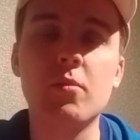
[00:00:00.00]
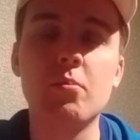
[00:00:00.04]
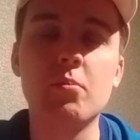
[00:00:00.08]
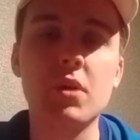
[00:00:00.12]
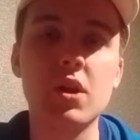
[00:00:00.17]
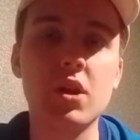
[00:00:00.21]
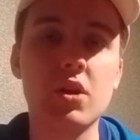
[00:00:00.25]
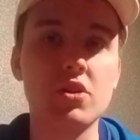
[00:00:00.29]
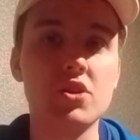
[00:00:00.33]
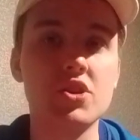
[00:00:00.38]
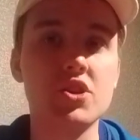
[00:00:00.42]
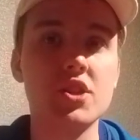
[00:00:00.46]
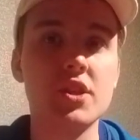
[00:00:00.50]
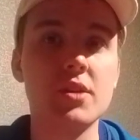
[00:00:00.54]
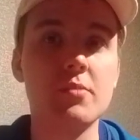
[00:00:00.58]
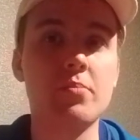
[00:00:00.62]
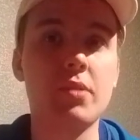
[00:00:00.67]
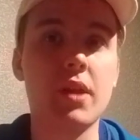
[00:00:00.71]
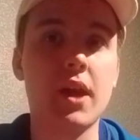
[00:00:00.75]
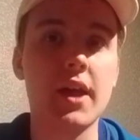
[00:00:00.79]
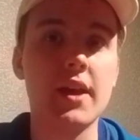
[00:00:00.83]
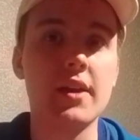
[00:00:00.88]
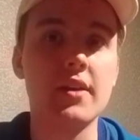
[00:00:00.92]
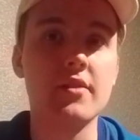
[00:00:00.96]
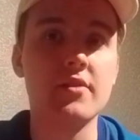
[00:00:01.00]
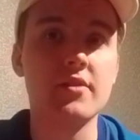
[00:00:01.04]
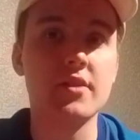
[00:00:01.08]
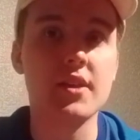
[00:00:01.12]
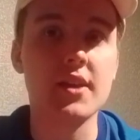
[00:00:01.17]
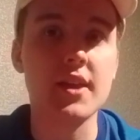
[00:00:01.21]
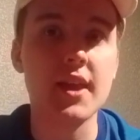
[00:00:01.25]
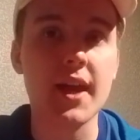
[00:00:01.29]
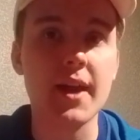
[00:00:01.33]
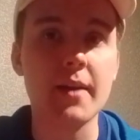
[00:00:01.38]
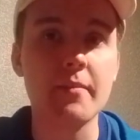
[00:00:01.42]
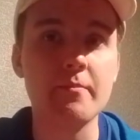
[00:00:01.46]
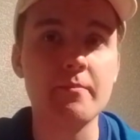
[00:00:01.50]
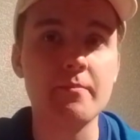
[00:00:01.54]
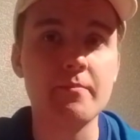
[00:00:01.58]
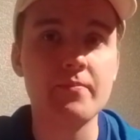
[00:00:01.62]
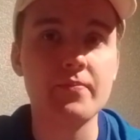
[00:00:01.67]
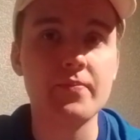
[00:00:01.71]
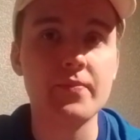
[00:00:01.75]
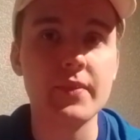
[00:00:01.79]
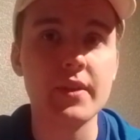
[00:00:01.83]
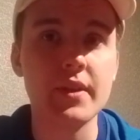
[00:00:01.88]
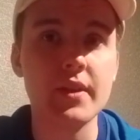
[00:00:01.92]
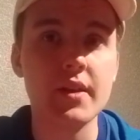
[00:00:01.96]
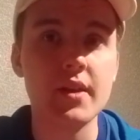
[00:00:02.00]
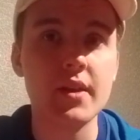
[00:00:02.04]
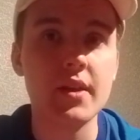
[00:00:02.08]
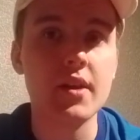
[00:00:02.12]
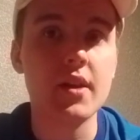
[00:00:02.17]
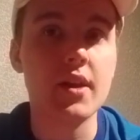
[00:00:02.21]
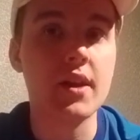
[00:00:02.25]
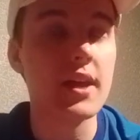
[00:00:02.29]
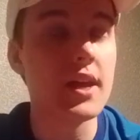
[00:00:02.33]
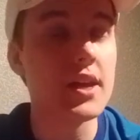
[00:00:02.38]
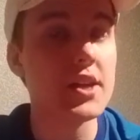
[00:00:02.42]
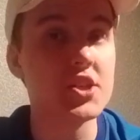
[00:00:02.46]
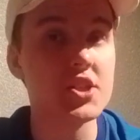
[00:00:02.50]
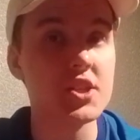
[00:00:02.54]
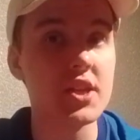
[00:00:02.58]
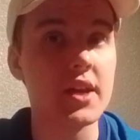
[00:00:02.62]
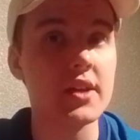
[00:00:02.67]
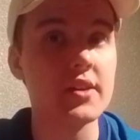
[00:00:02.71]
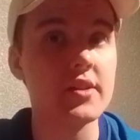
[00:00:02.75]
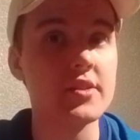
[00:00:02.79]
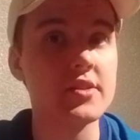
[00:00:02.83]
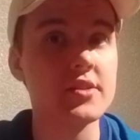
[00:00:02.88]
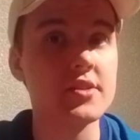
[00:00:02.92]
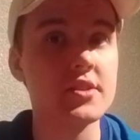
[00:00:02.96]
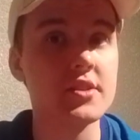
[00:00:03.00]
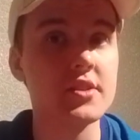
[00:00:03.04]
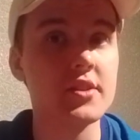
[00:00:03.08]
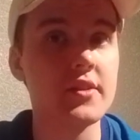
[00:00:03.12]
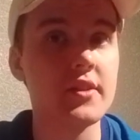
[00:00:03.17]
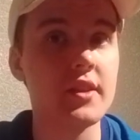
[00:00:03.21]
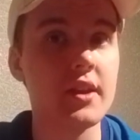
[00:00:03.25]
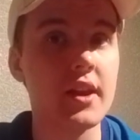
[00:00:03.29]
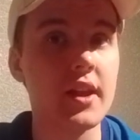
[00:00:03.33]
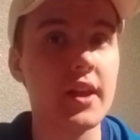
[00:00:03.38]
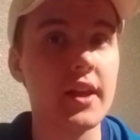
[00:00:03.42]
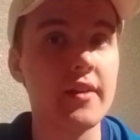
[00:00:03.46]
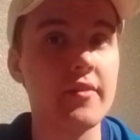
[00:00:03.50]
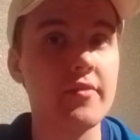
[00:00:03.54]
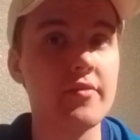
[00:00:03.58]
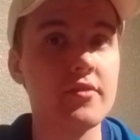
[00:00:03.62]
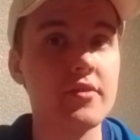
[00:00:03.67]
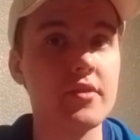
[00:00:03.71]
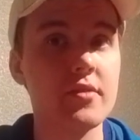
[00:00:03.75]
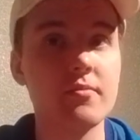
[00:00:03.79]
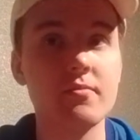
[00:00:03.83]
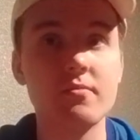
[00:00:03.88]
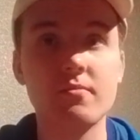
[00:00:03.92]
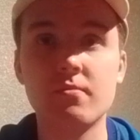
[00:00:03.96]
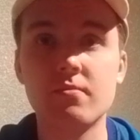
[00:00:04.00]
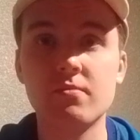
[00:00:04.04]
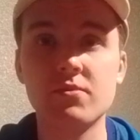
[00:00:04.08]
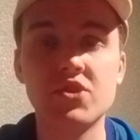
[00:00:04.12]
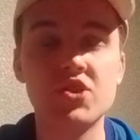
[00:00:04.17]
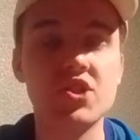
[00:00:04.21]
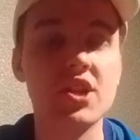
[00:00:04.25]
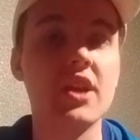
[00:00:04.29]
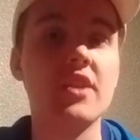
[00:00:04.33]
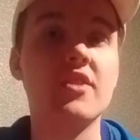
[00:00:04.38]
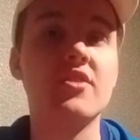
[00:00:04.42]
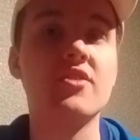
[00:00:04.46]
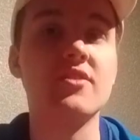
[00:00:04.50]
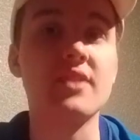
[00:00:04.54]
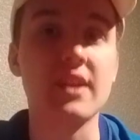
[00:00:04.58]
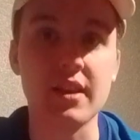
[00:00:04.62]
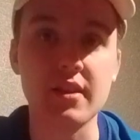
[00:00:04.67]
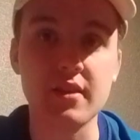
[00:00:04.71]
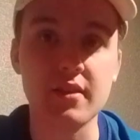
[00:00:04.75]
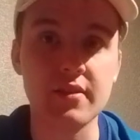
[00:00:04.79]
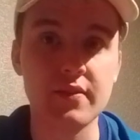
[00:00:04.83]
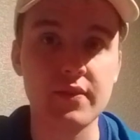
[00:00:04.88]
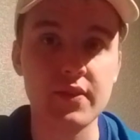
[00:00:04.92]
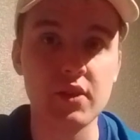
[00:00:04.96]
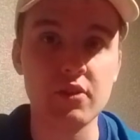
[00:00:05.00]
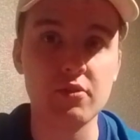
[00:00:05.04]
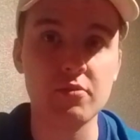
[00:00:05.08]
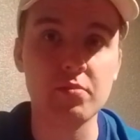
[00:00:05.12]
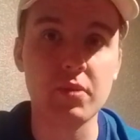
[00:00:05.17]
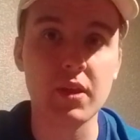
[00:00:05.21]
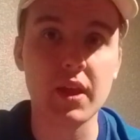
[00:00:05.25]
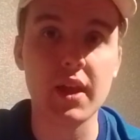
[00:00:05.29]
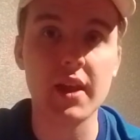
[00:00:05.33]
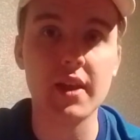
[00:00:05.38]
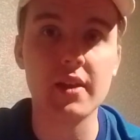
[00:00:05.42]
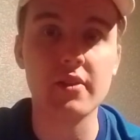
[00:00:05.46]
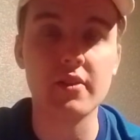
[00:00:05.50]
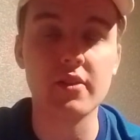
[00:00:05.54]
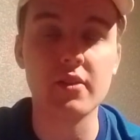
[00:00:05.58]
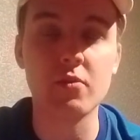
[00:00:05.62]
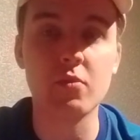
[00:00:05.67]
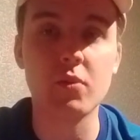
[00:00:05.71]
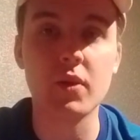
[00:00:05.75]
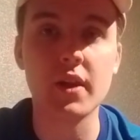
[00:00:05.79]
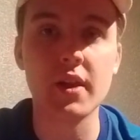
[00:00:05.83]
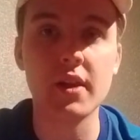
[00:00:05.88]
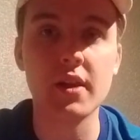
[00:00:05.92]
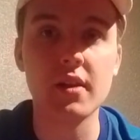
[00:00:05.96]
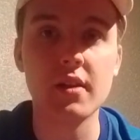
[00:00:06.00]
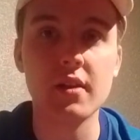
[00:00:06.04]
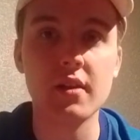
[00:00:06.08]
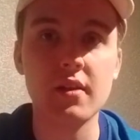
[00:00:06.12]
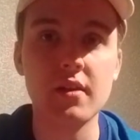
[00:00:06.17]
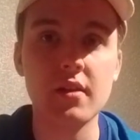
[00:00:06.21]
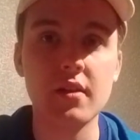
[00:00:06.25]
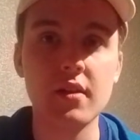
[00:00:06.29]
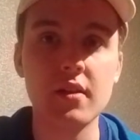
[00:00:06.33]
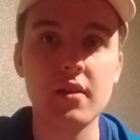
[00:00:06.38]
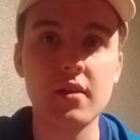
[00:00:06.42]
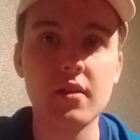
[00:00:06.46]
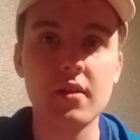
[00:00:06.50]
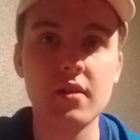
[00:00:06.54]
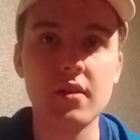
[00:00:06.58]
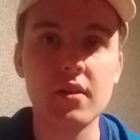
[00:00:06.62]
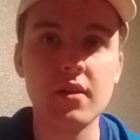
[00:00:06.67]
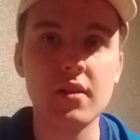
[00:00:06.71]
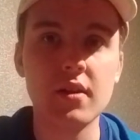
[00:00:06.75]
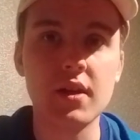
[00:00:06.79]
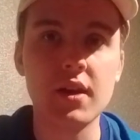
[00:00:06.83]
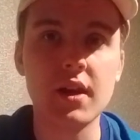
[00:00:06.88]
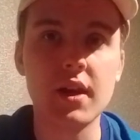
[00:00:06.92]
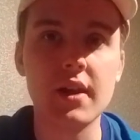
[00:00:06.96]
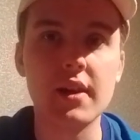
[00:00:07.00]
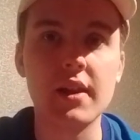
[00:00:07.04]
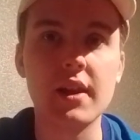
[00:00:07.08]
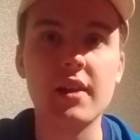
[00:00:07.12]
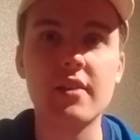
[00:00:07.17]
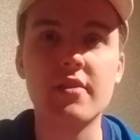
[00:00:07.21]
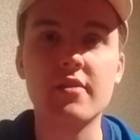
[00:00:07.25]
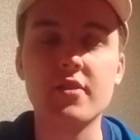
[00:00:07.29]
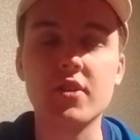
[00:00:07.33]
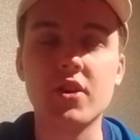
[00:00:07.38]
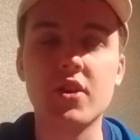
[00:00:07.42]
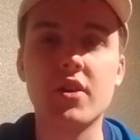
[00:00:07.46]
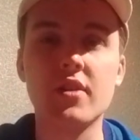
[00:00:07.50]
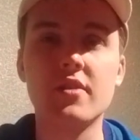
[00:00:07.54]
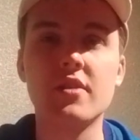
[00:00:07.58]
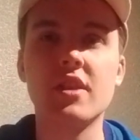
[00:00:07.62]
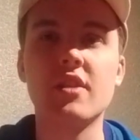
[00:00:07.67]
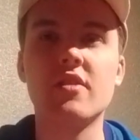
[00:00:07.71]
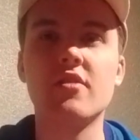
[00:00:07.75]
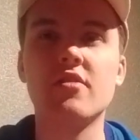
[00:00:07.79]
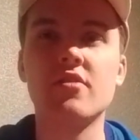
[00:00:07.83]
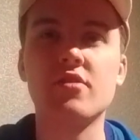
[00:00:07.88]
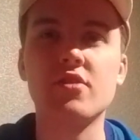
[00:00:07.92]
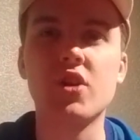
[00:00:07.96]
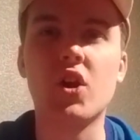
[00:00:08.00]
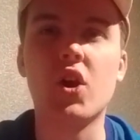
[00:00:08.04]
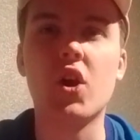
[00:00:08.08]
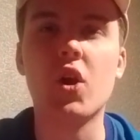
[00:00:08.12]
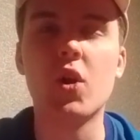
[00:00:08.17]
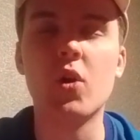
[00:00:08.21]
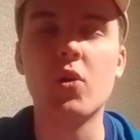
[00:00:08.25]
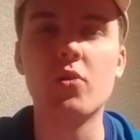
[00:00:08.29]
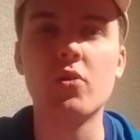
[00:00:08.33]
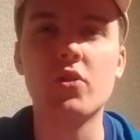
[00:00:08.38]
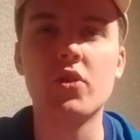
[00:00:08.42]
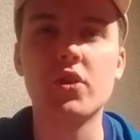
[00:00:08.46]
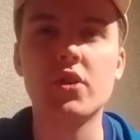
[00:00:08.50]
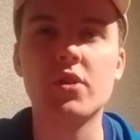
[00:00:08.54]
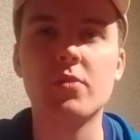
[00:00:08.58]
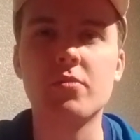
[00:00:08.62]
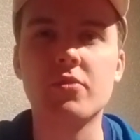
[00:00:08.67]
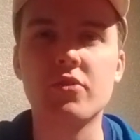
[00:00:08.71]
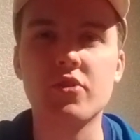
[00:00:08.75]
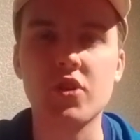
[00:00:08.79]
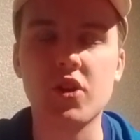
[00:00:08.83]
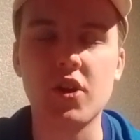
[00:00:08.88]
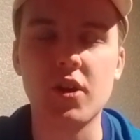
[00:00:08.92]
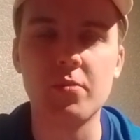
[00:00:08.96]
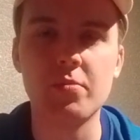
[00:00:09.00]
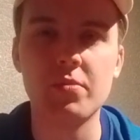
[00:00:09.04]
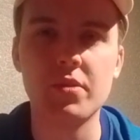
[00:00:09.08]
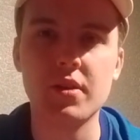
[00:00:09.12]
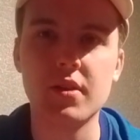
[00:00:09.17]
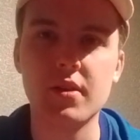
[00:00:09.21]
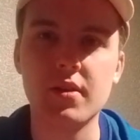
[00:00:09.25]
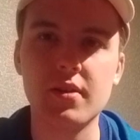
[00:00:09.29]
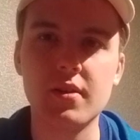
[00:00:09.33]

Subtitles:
Moyoshi played as the cam, Keshi Anderson on the left, Jay Stansfield played on the wing, and he started Scott Hogan up top.